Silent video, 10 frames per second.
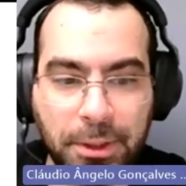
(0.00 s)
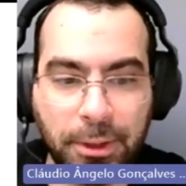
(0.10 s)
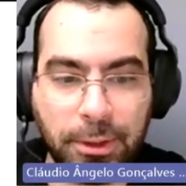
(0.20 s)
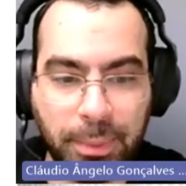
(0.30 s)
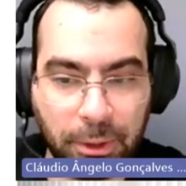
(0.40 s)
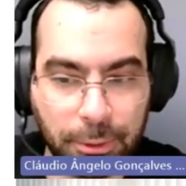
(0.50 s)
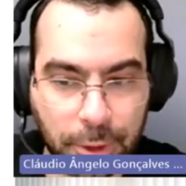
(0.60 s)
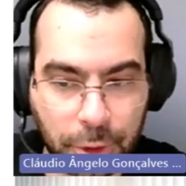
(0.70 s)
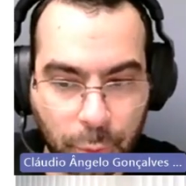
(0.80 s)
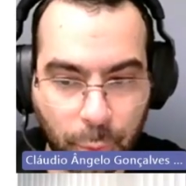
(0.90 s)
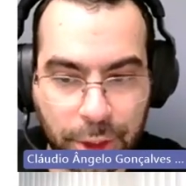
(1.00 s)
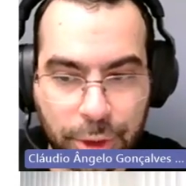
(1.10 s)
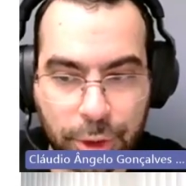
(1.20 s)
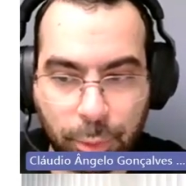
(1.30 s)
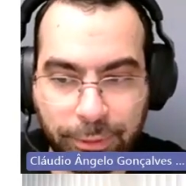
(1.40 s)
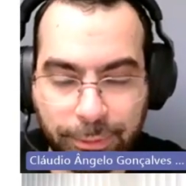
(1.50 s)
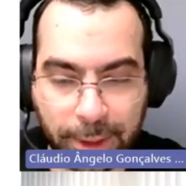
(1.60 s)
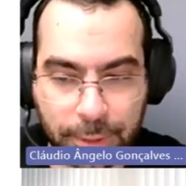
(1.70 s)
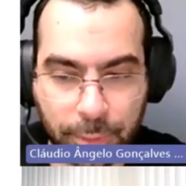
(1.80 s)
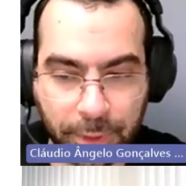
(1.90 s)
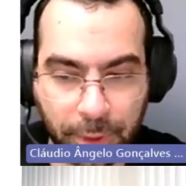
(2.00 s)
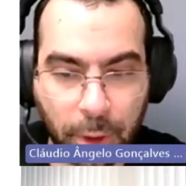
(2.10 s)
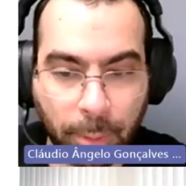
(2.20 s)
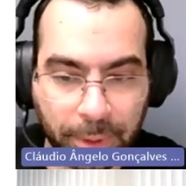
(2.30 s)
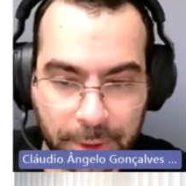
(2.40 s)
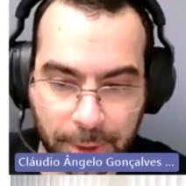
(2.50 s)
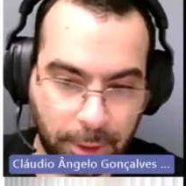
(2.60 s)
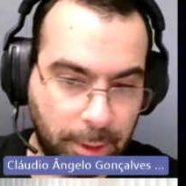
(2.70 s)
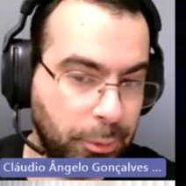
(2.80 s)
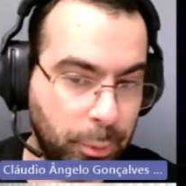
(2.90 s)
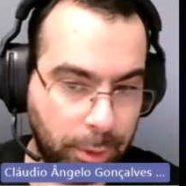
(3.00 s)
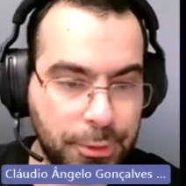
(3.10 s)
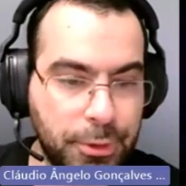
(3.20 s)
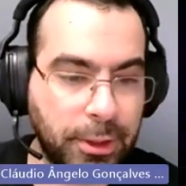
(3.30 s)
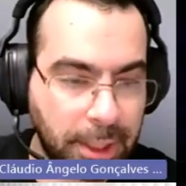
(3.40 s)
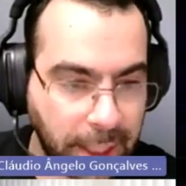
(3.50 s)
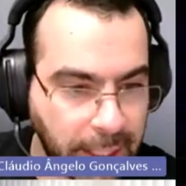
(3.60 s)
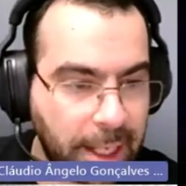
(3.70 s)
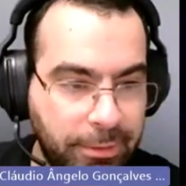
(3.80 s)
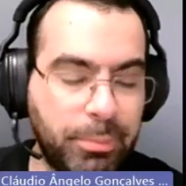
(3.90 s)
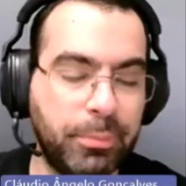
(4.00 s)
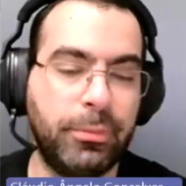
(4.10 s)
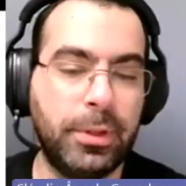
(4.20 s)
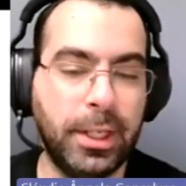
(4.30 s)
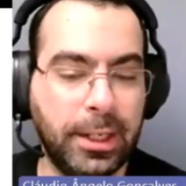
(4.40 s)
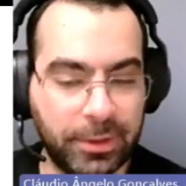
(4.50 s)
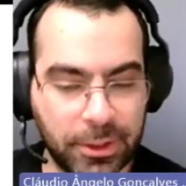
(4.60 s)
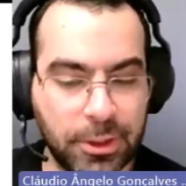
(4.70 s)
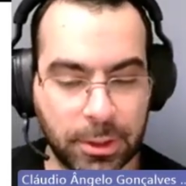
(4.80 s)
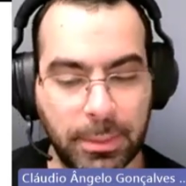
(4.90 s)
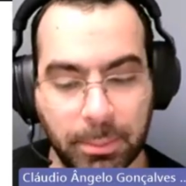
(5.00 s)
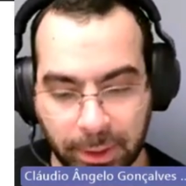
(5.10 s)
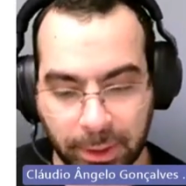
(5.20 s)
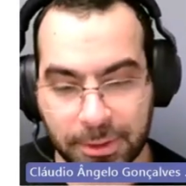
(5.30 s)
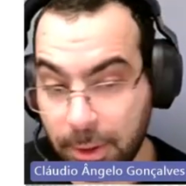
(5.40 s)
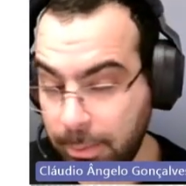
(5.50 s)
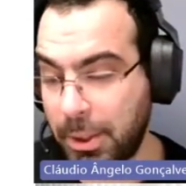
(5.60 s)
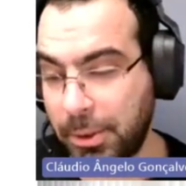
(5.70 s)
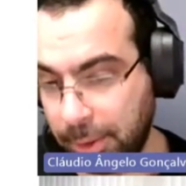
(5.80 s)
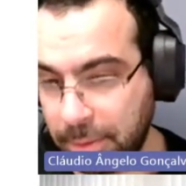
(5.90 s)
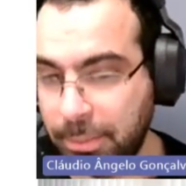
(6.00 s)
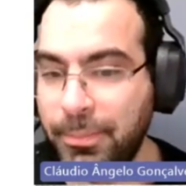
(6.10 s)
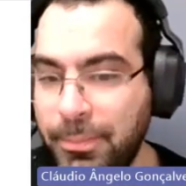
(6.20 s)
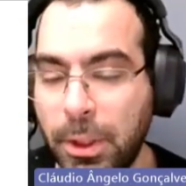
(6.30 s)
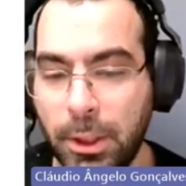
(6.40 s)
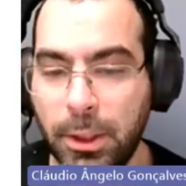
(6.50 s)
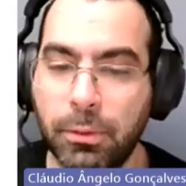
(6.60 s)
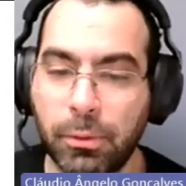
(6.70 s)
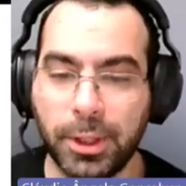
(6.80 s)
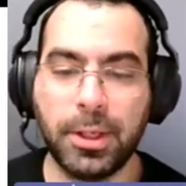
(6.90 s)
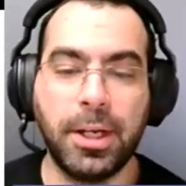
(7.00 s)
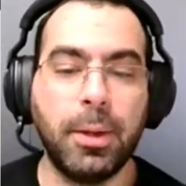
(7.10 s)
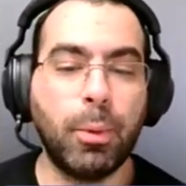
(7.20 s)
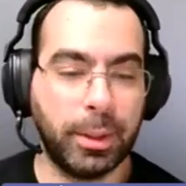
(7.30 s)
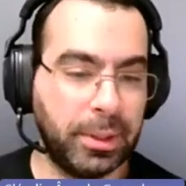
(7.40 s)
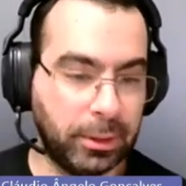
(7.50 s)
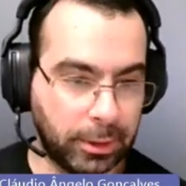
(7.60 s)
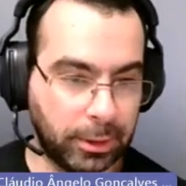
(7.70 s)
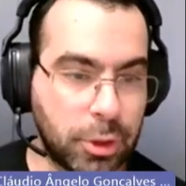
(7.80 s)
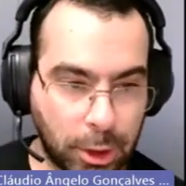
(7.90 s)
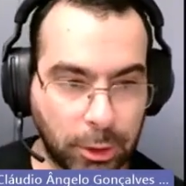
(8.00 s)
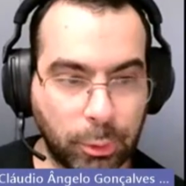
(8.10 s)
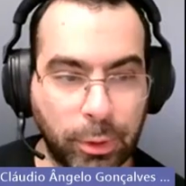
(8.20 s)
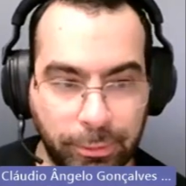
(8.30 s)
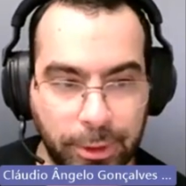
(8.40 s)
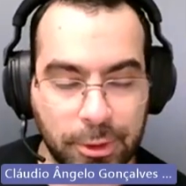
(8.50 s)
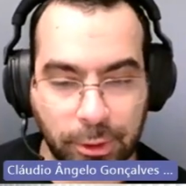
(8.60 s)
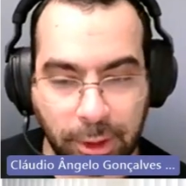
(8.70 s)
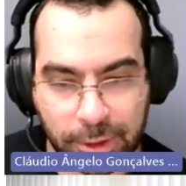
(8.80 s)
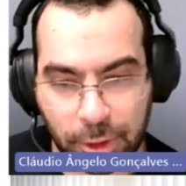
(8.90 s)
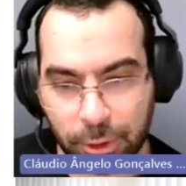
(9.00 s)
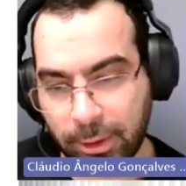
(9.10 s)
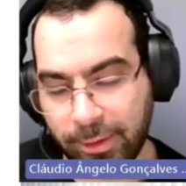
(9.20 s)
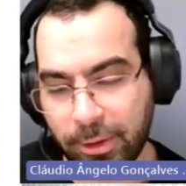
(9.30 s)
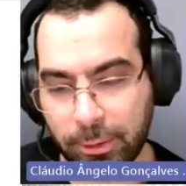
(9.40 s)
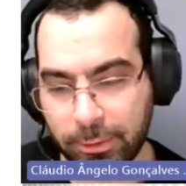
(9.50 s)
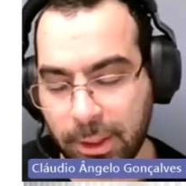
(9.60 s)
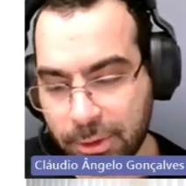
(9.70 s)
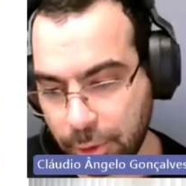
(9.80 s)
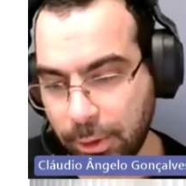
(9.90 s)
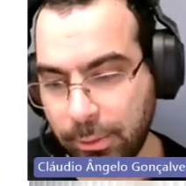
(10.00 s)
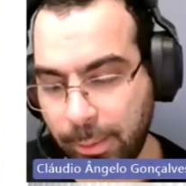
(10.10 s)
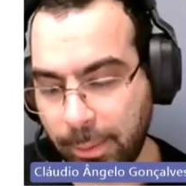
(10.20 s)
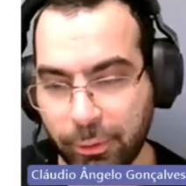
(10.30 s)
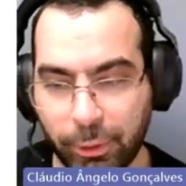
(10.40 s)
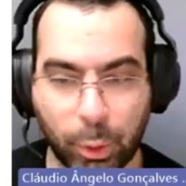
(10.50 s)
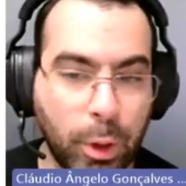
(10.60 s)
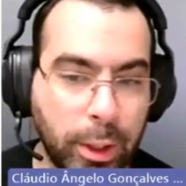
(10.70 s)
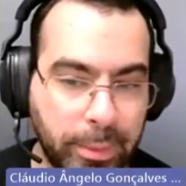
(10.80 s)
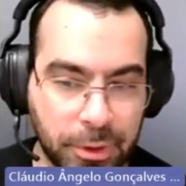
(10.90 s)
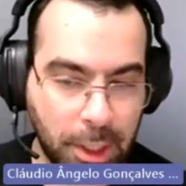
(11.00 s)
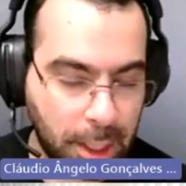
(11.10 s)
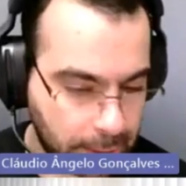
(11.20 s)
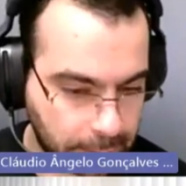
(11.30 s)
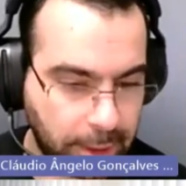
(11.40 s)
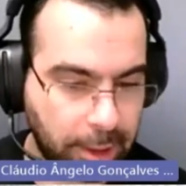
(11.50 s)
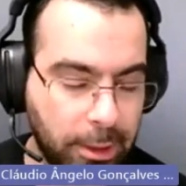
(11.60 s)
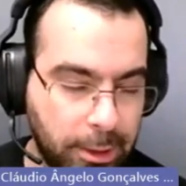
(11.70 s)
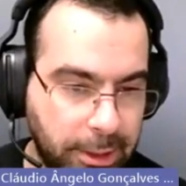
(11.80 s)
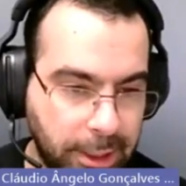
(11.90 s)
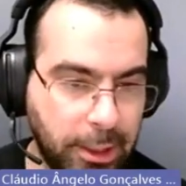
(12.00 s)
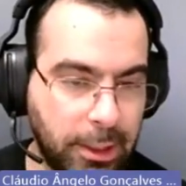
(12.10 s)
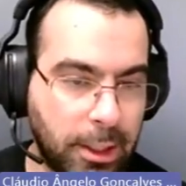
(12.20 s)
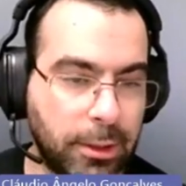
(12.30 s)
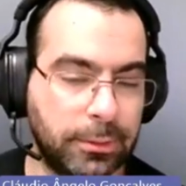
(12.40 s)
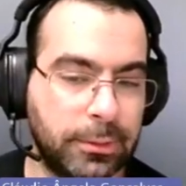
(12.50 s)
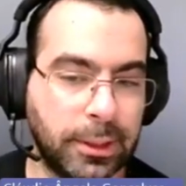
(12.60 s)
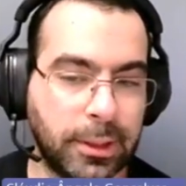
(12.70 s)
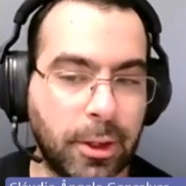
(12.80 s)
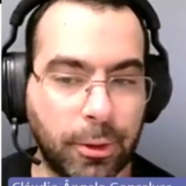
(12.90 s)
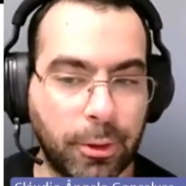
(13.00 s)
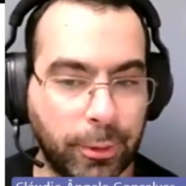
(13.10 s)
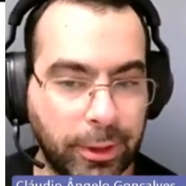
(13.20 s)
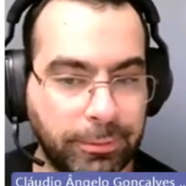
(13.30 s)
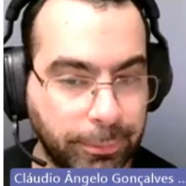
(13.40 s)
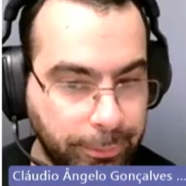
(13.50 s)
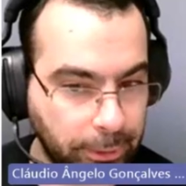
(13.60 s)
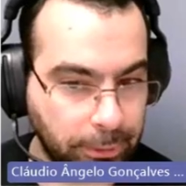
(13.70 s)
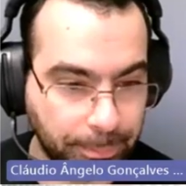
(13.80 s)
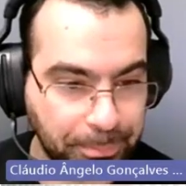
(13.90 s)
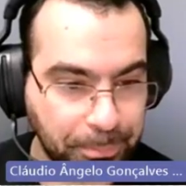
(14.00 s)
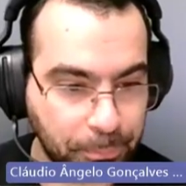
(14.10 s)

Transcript: the typical situation we face with the companies that come to us, that they have a system in place in market, right? And they want to build a digital twin for it. So there are there are certain number of requirements that that are already fulfilled,